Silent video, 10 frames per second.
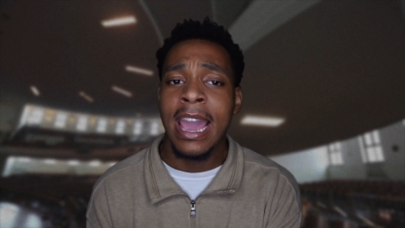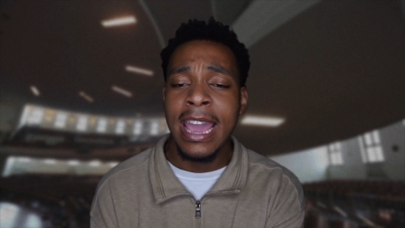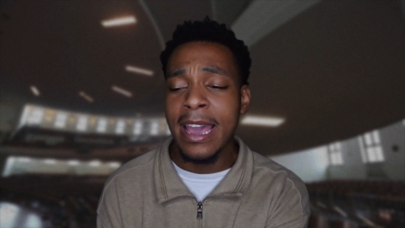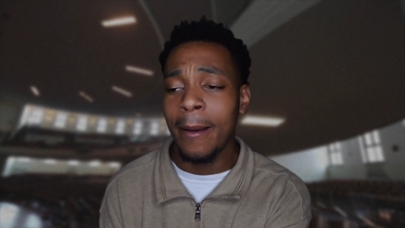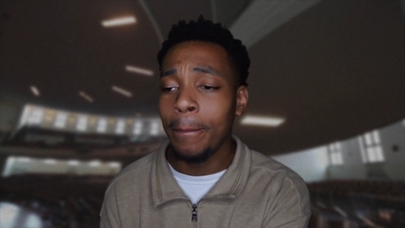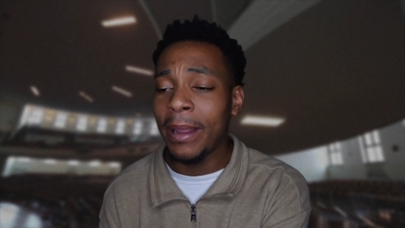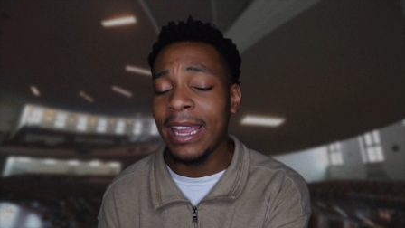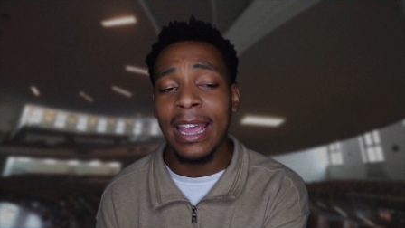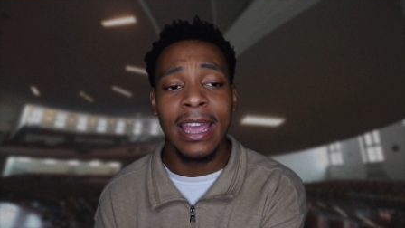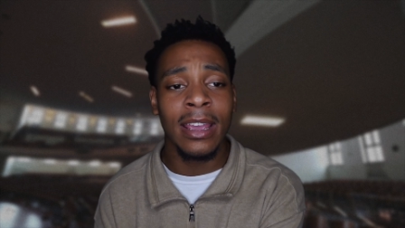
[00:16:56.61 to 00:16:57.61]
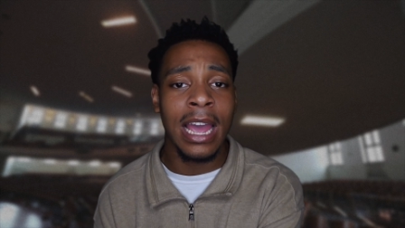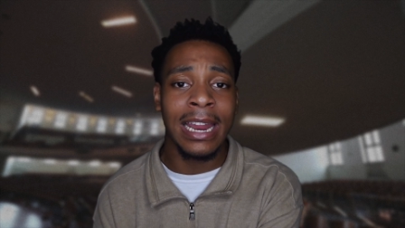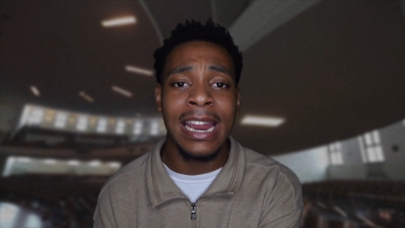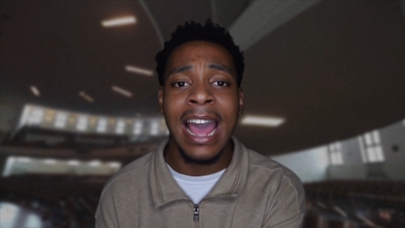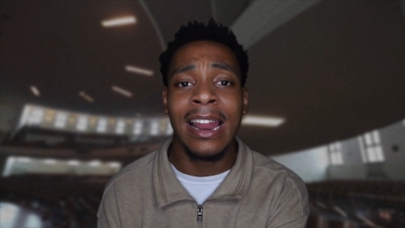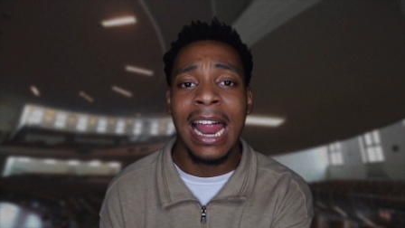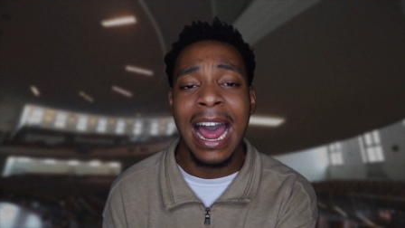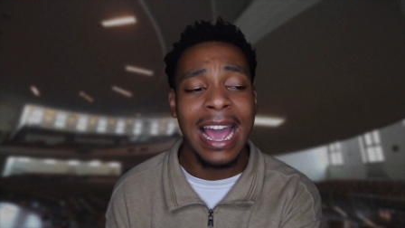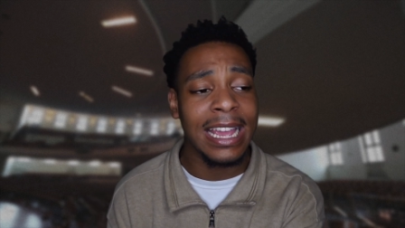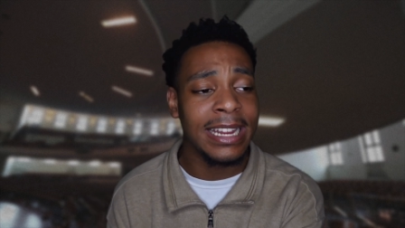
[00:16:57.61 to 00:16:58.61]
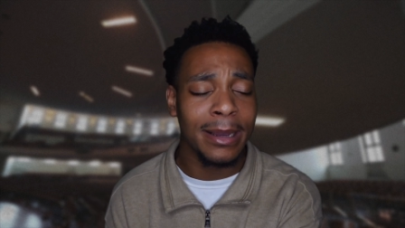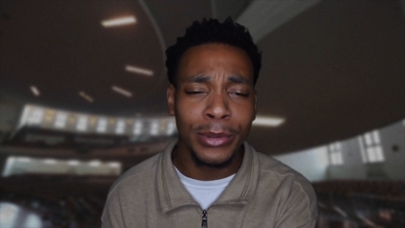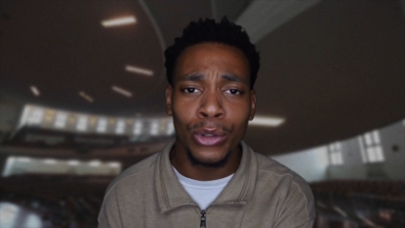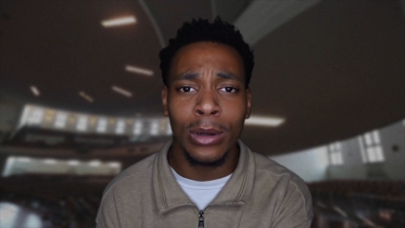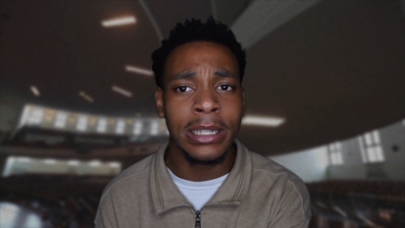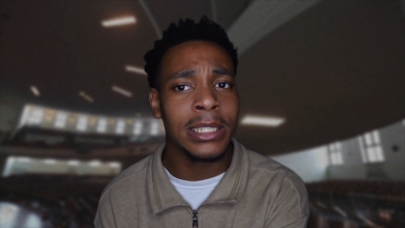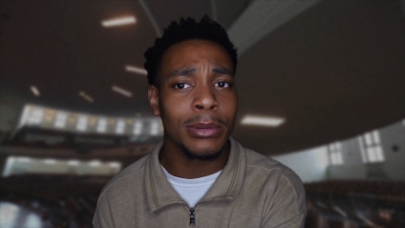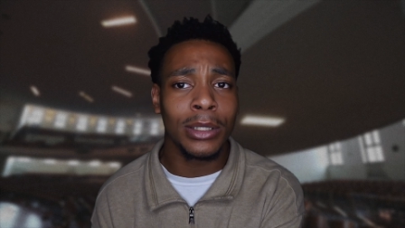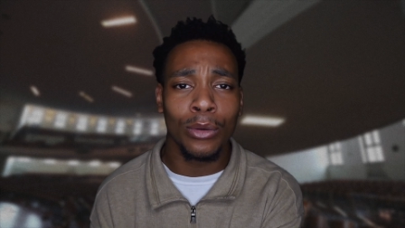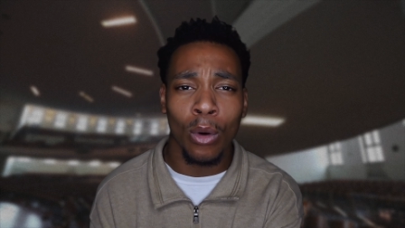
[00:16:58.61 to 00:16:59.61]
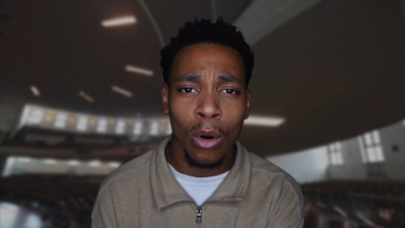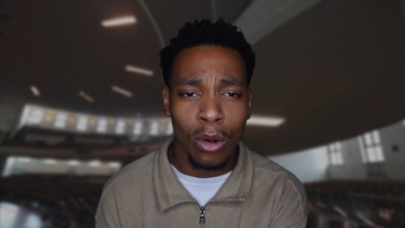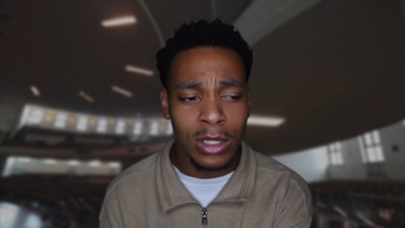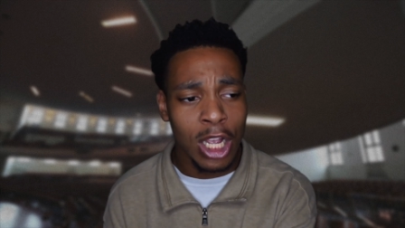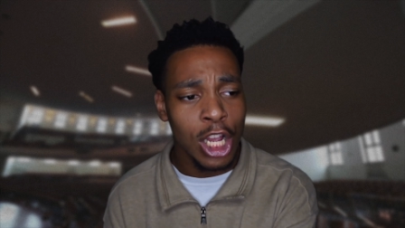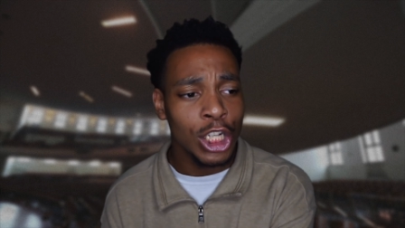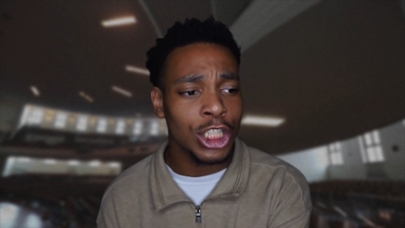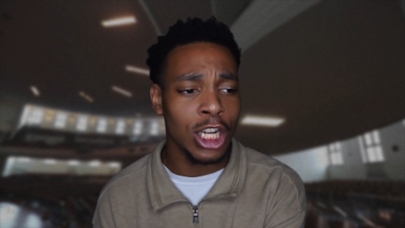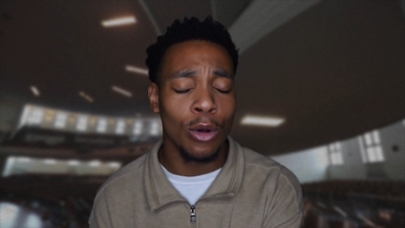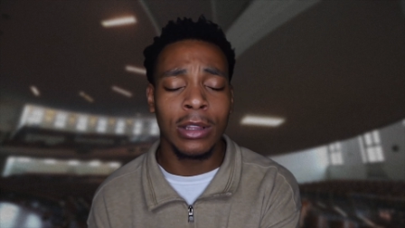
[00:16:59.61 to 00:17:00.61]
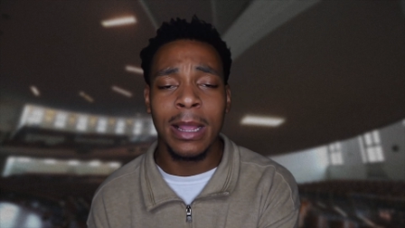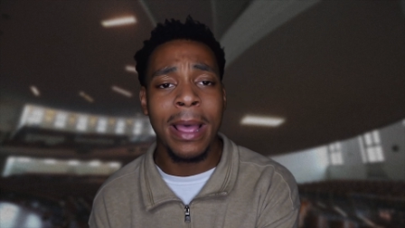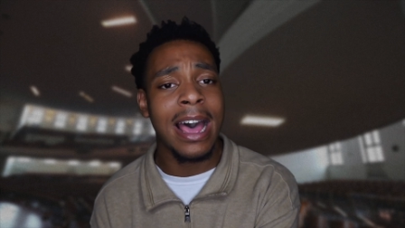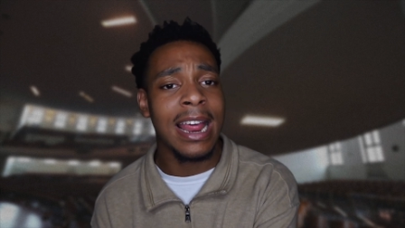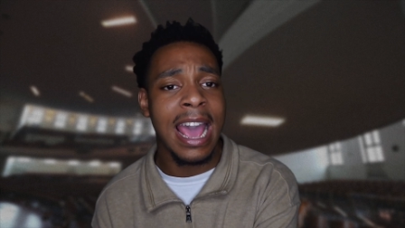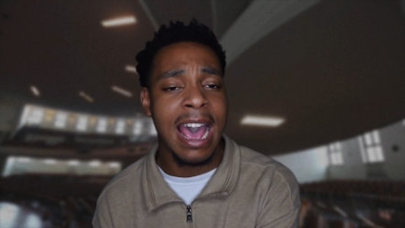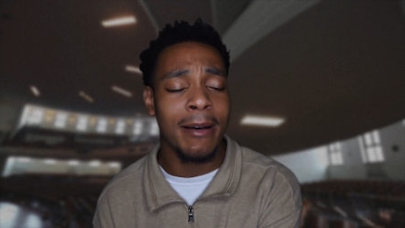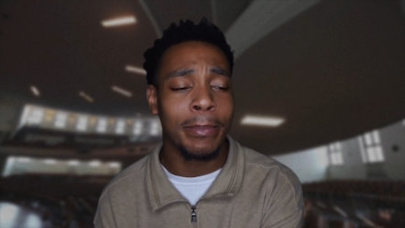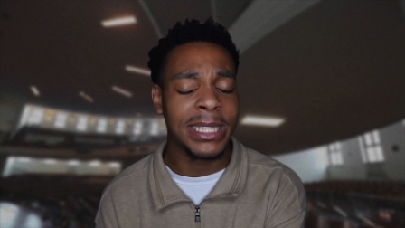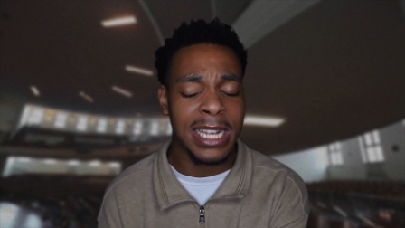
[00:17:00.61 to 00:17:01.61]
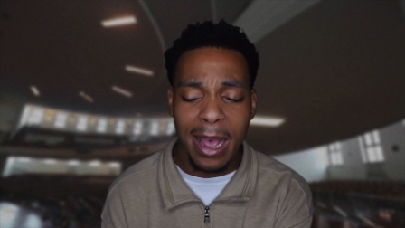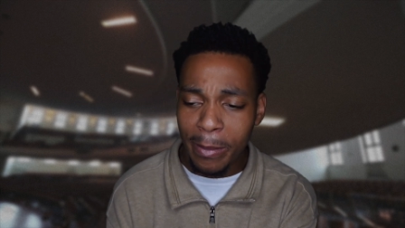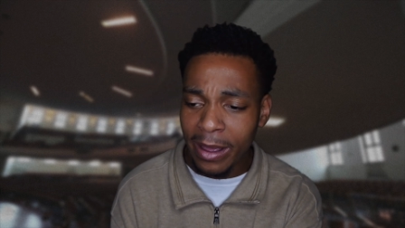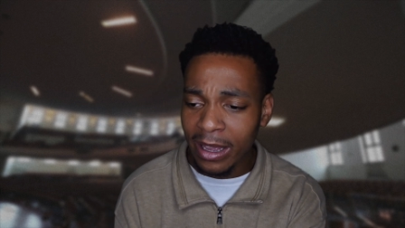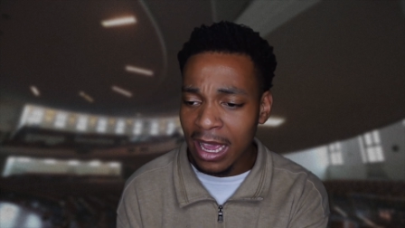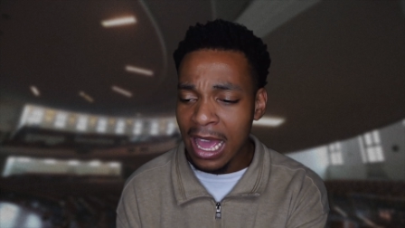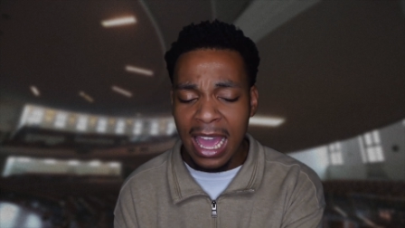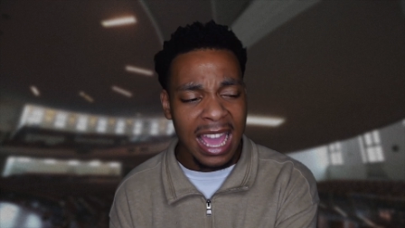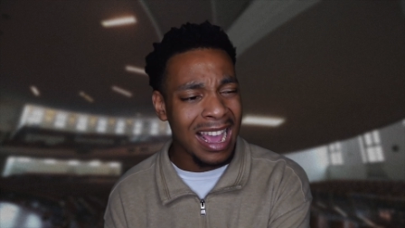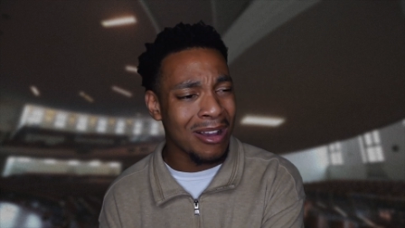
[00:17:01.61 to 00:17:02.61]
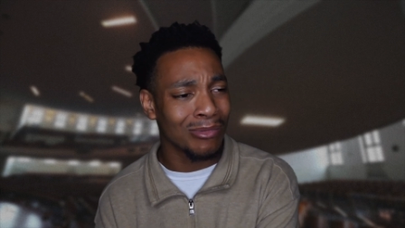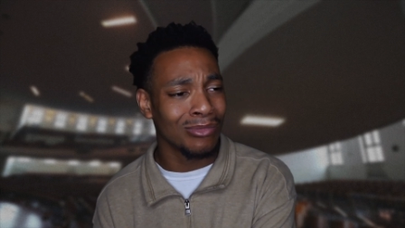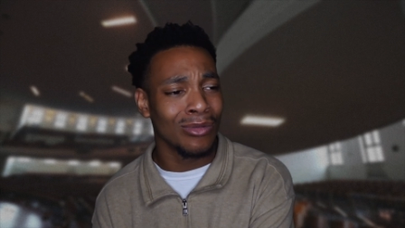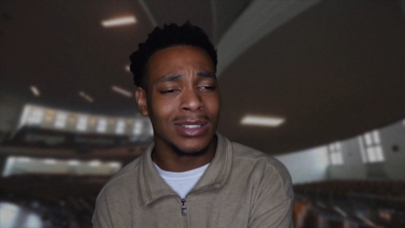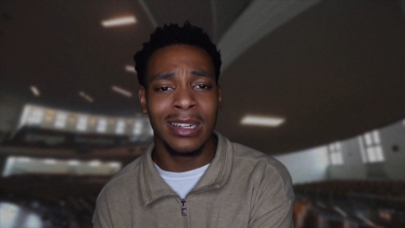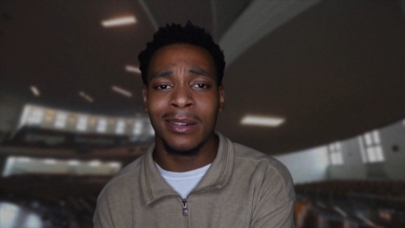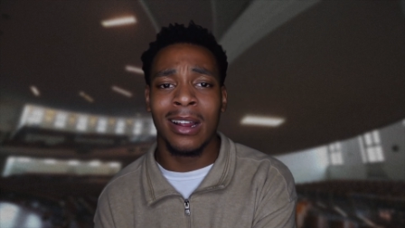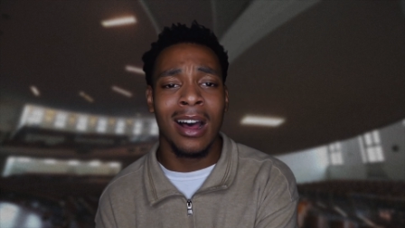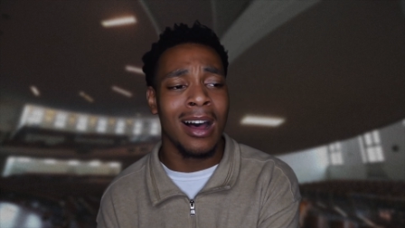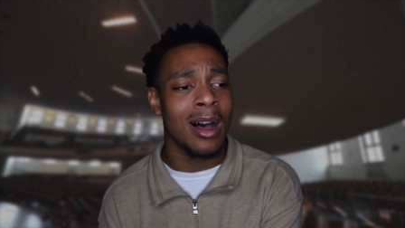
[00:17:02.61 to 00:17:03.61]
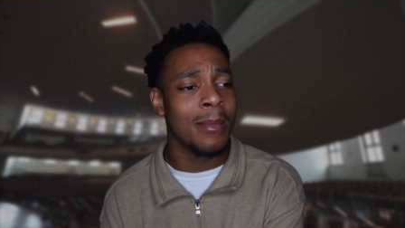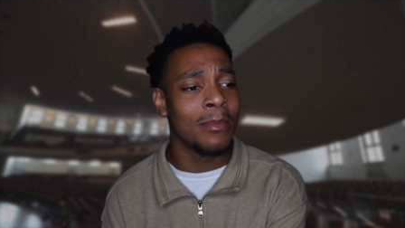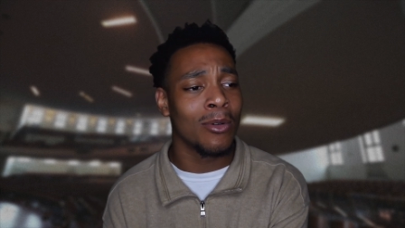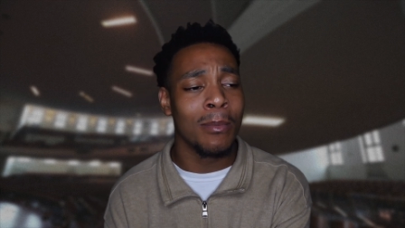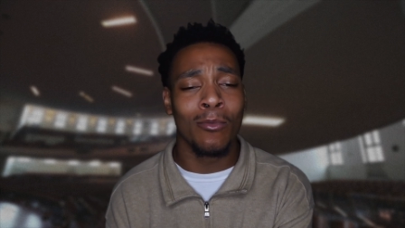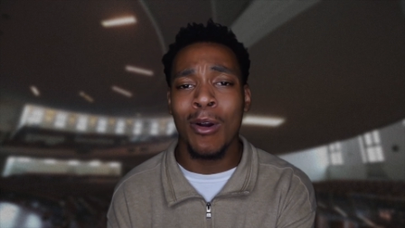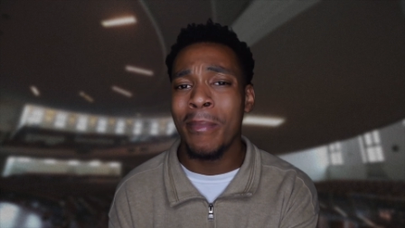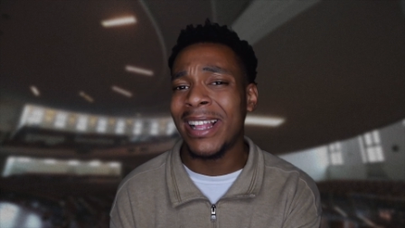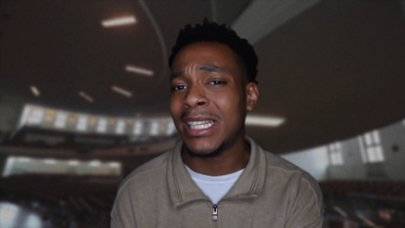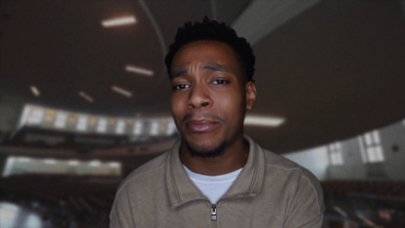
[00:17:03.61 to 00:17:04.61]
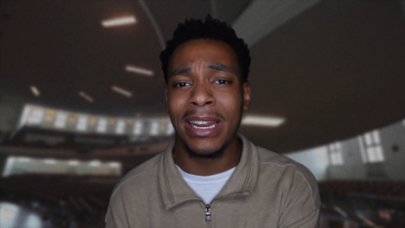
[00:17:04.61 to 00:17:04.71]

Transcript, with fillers: him being an ally and him doing this with the girls showed them how to have Potomac and um, romantic